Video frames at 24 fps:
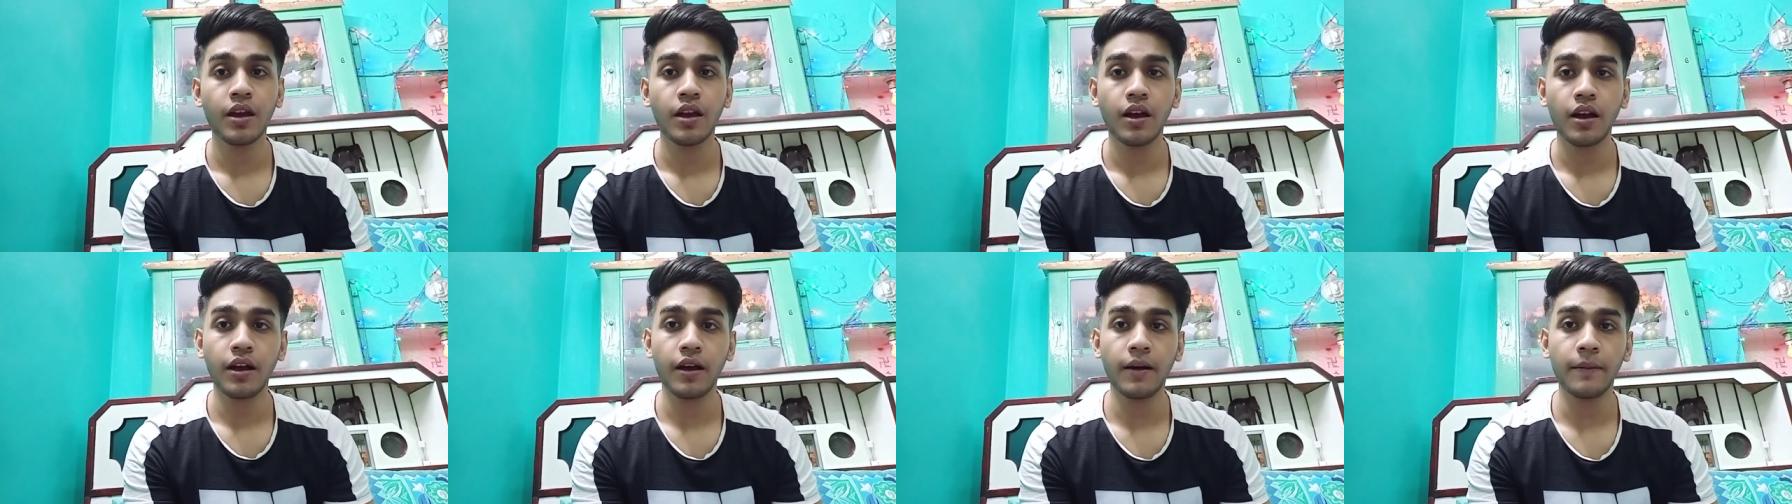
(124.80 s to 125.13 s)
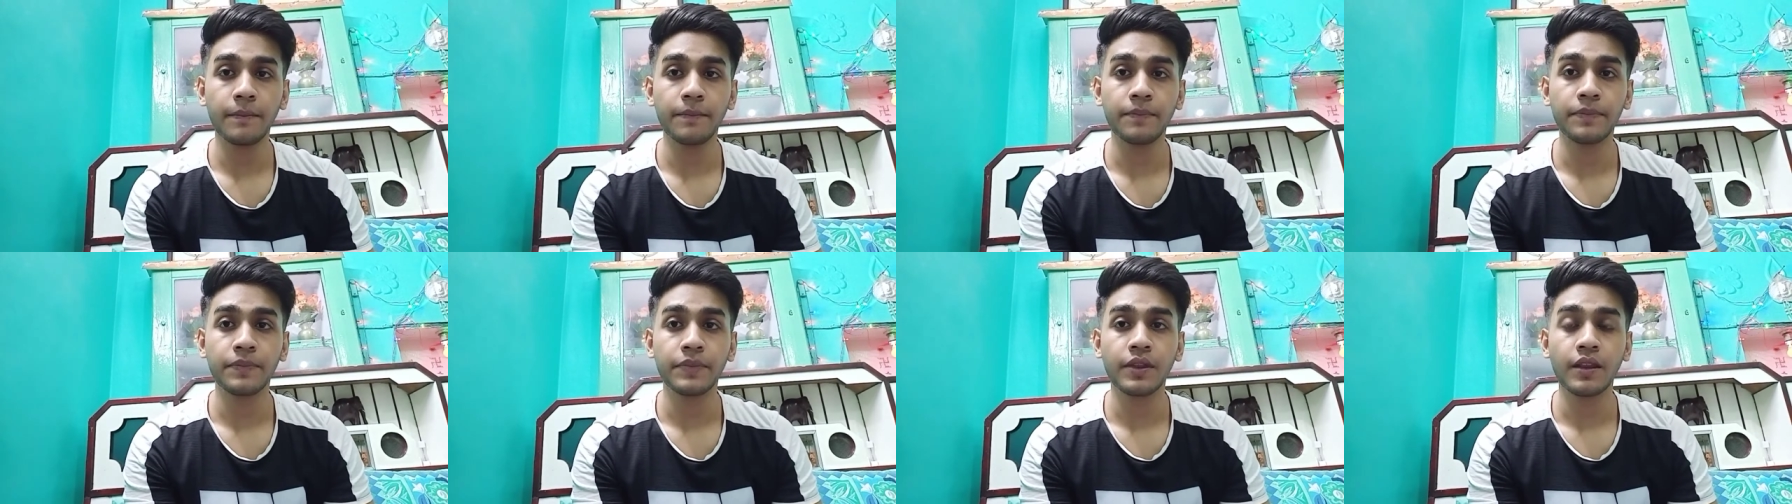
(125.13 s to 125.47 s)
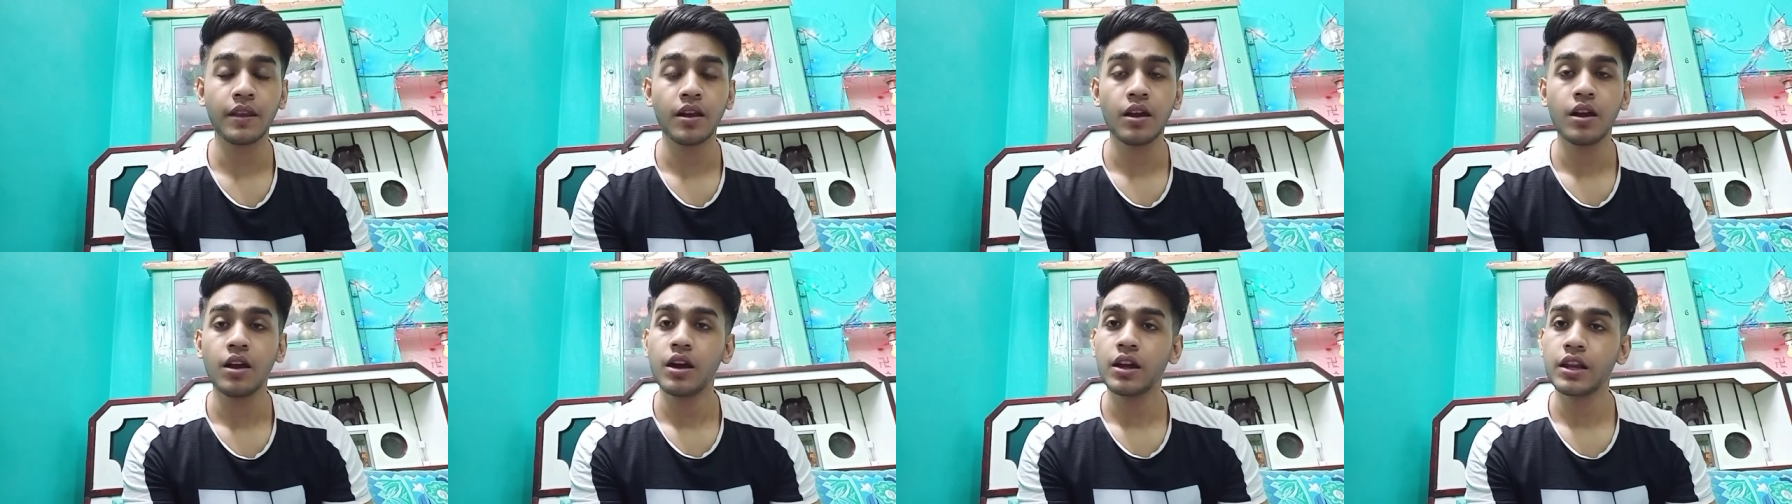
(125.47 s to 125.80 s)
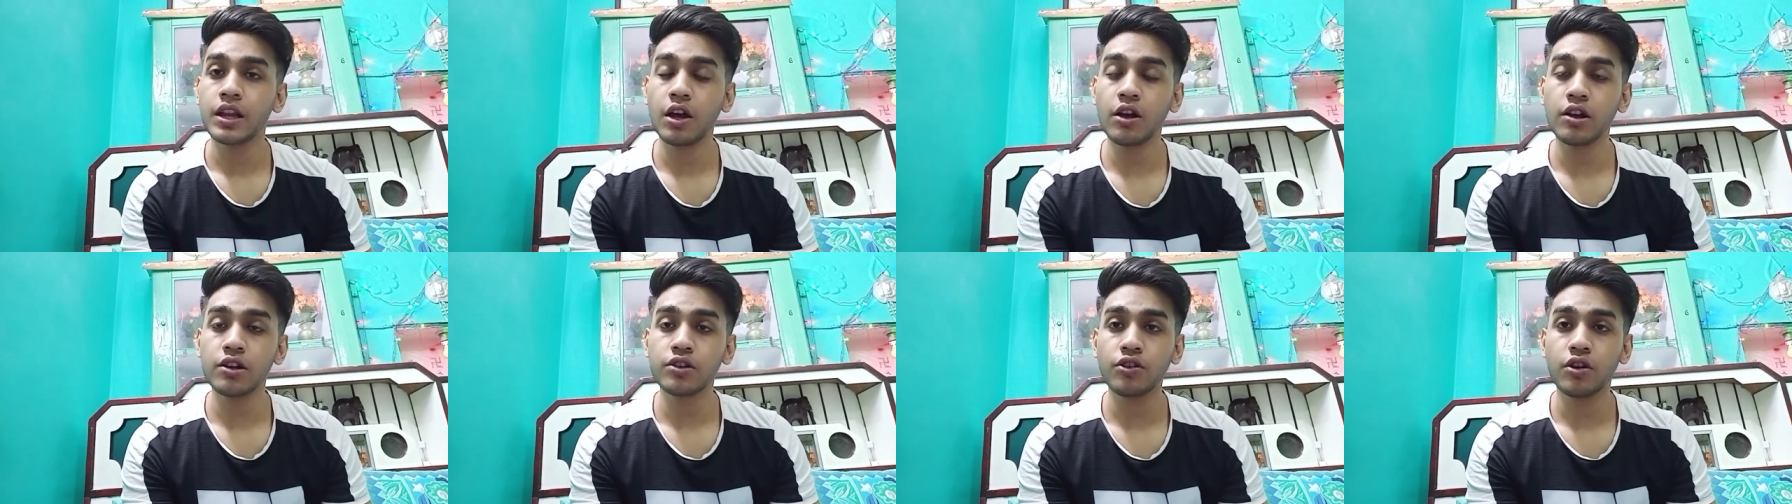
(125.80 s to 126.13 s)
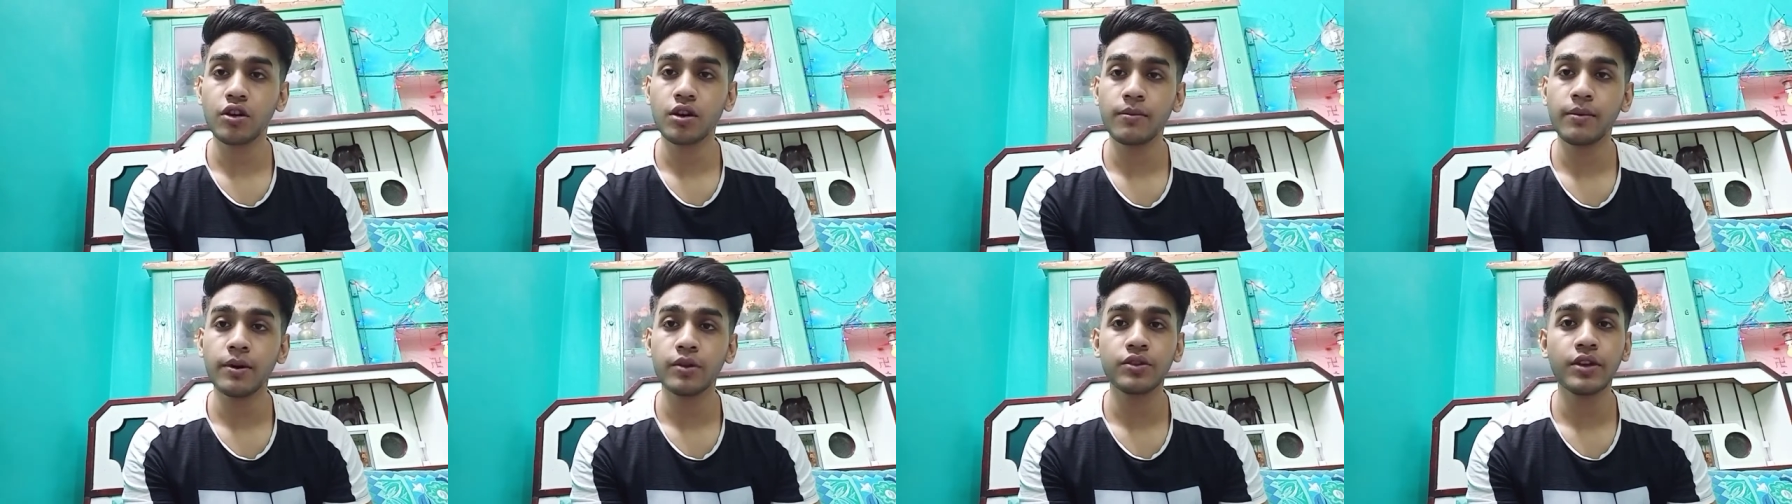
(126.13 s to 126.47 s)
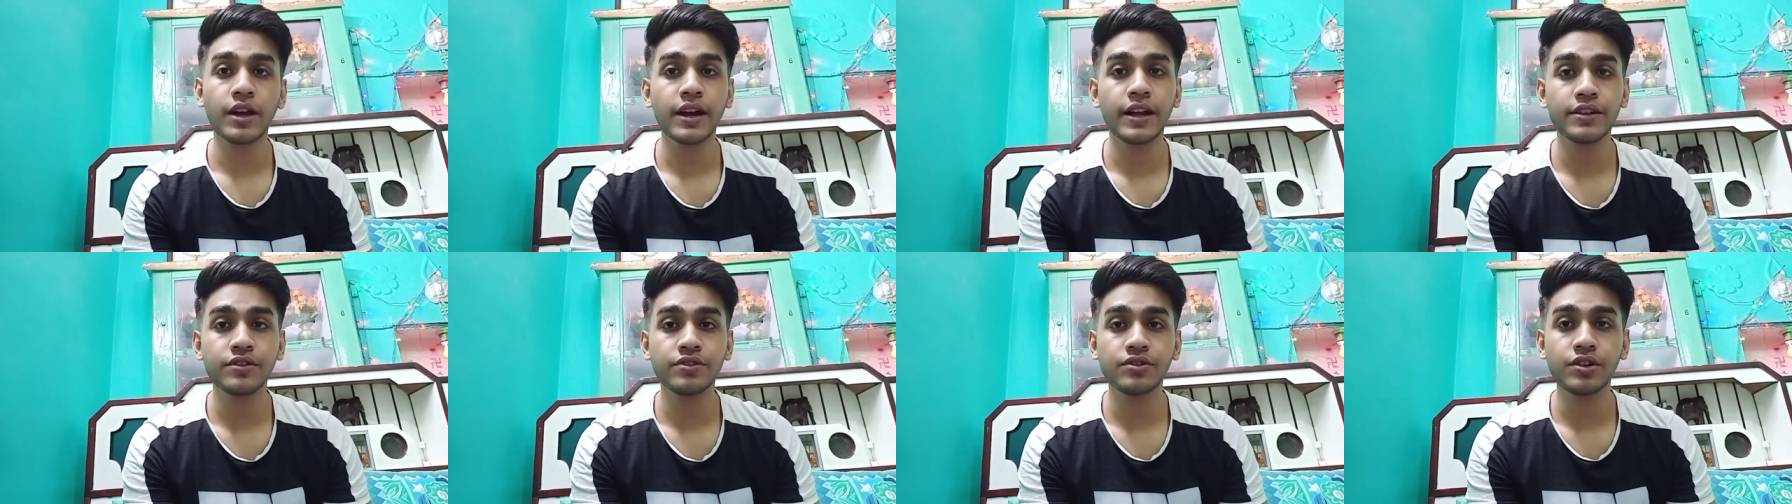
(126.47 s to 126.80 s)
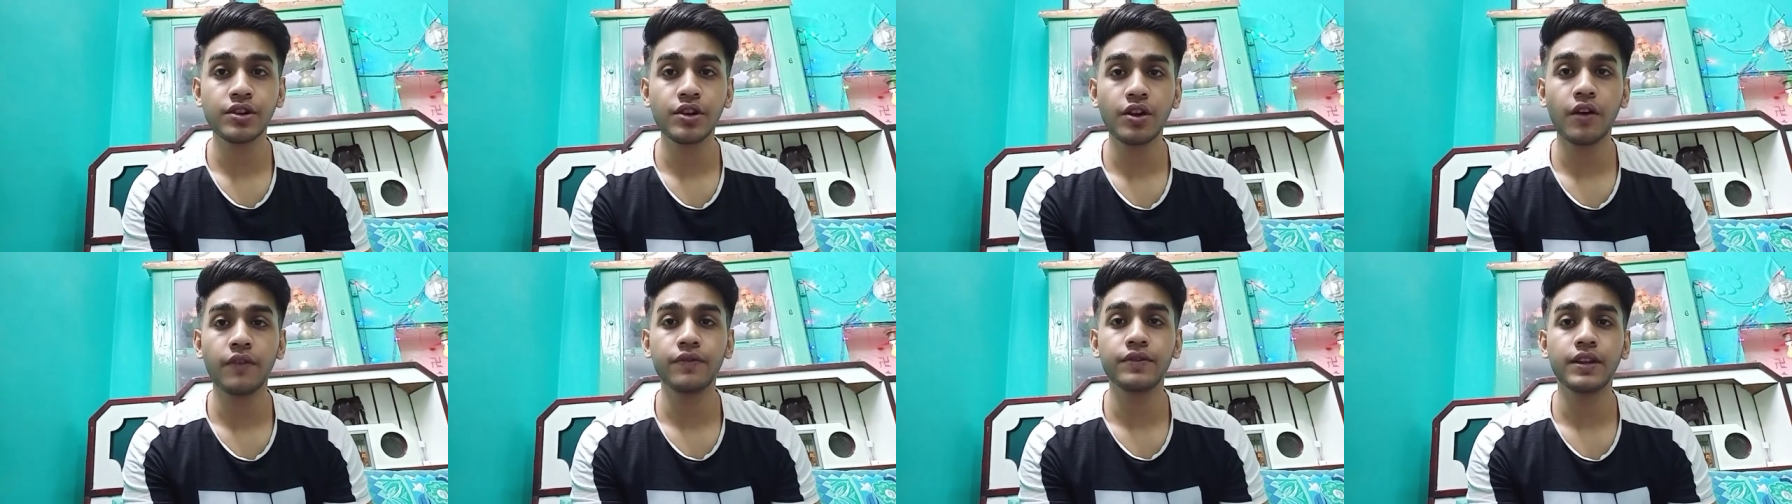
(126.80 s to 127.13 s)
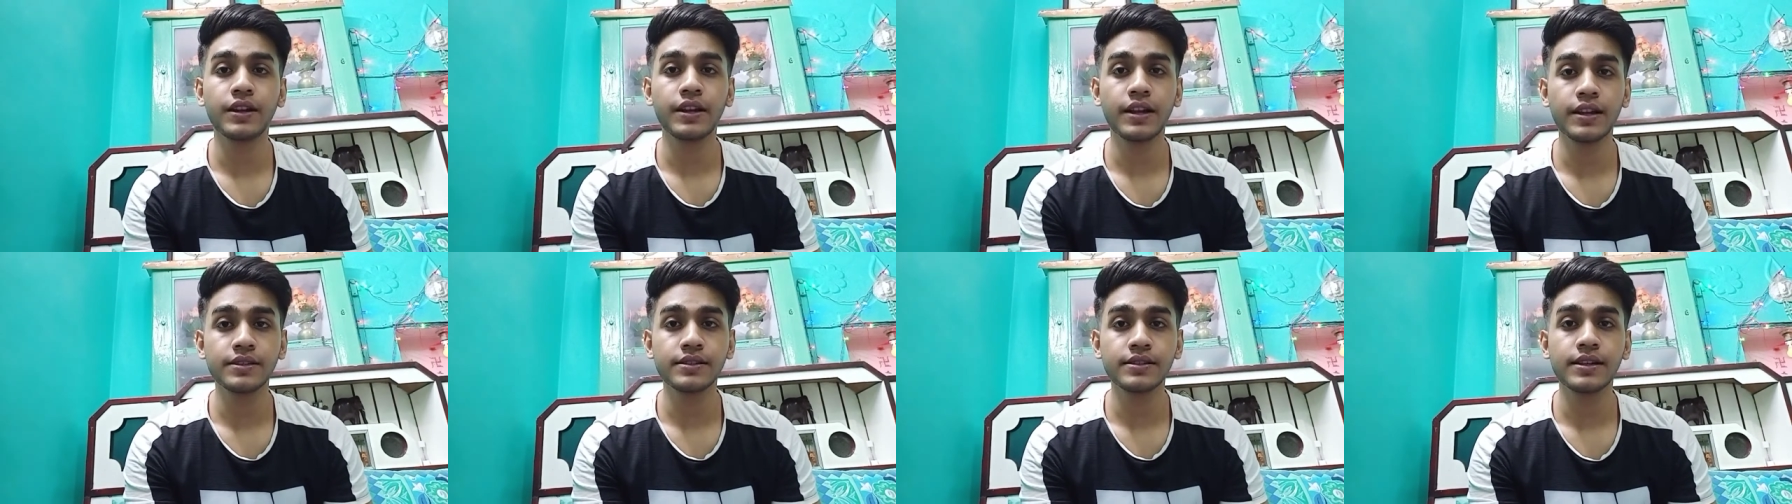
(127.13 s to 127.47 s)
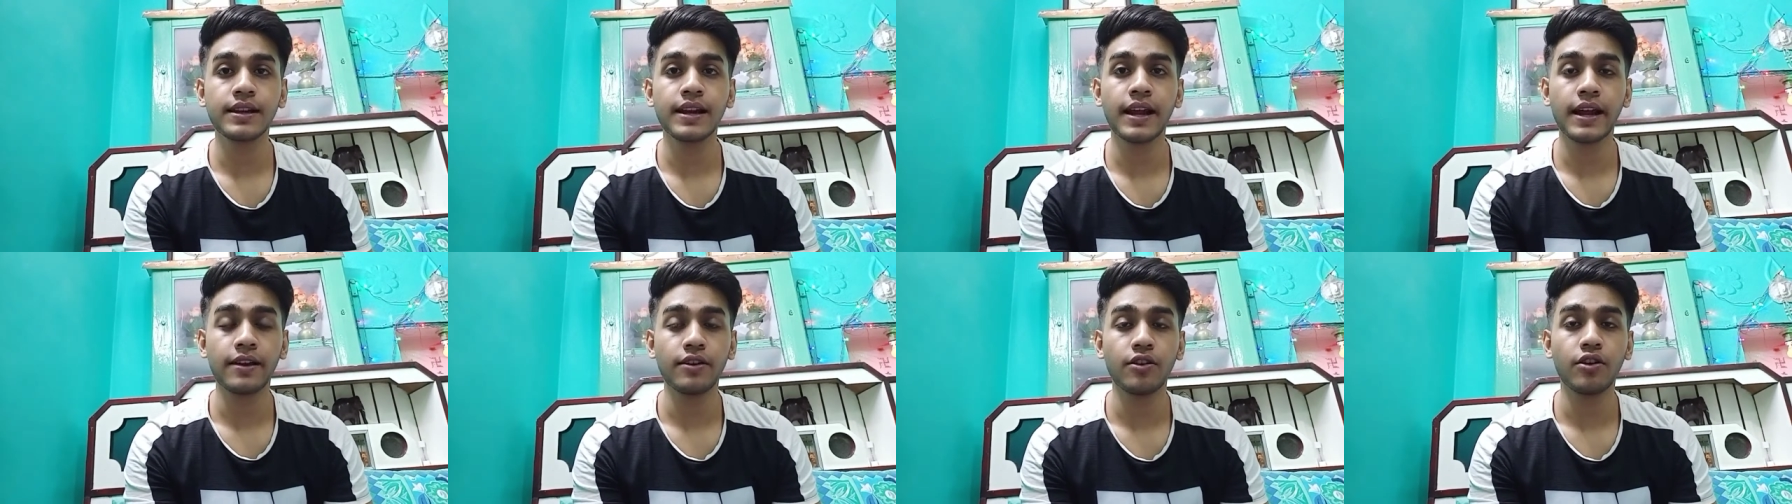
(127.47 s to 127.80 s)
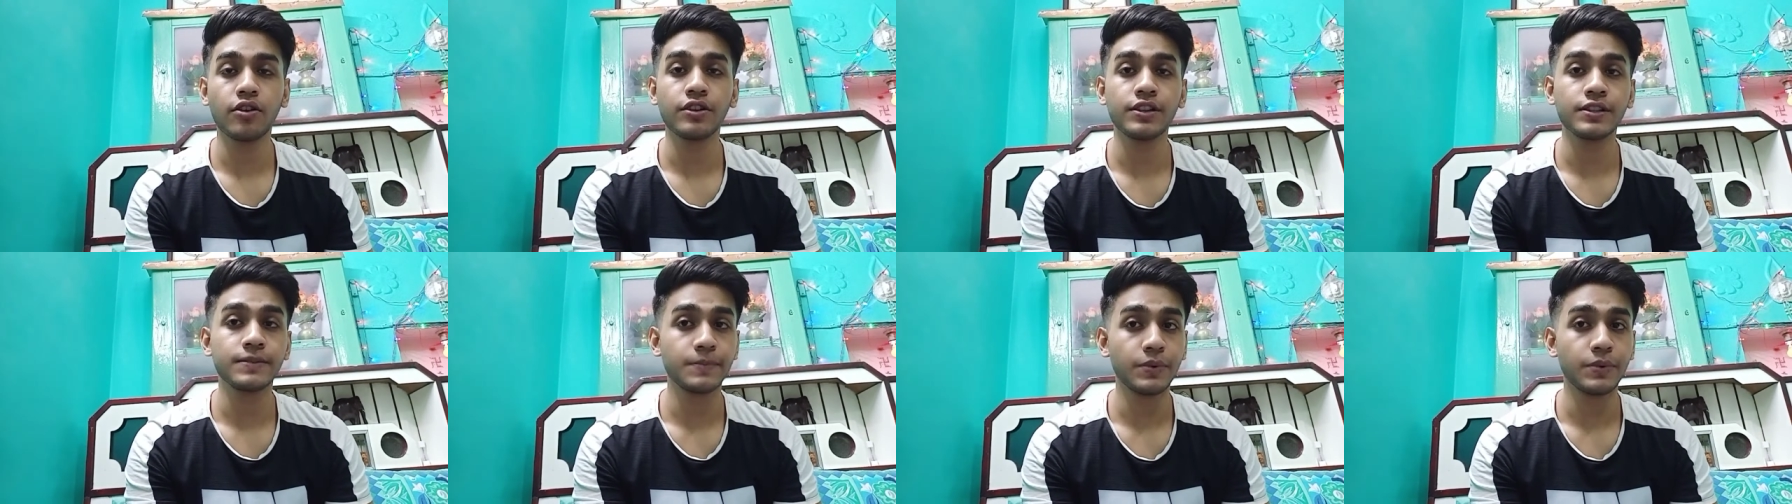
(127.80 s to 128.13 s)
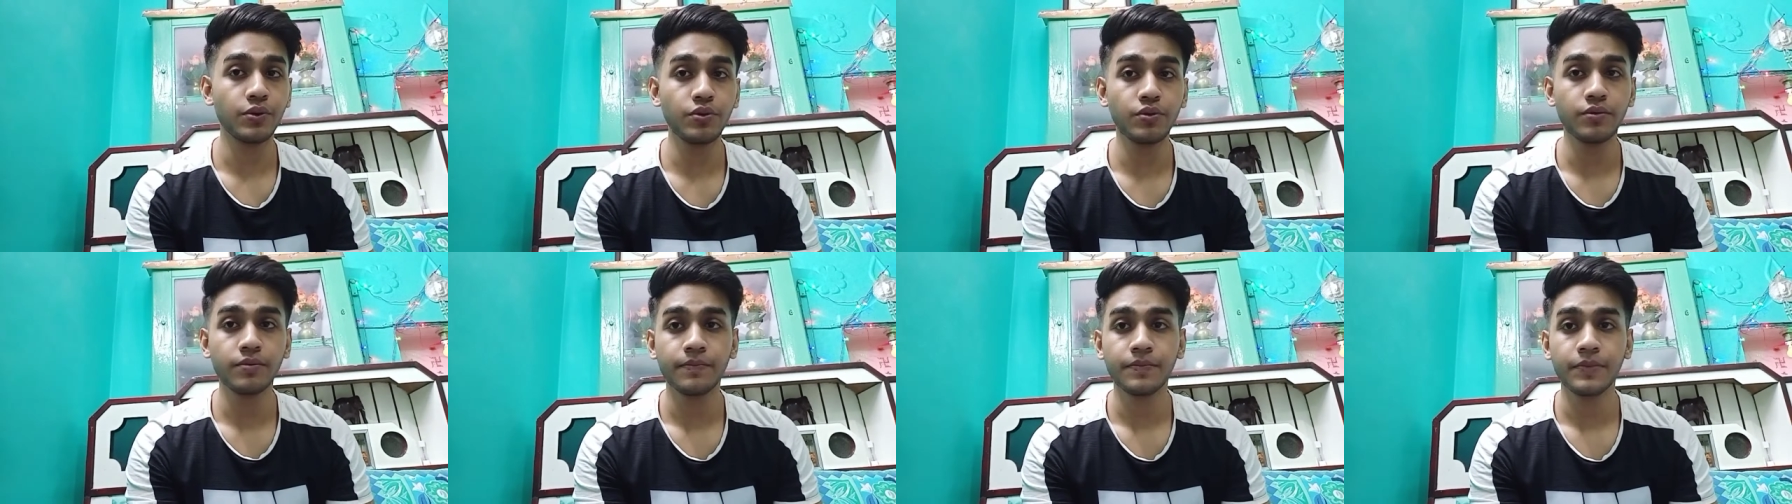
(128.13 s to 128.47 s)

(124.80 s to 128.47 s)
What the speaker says: Now, I'll talk about the history of tenancy-landlord dispute.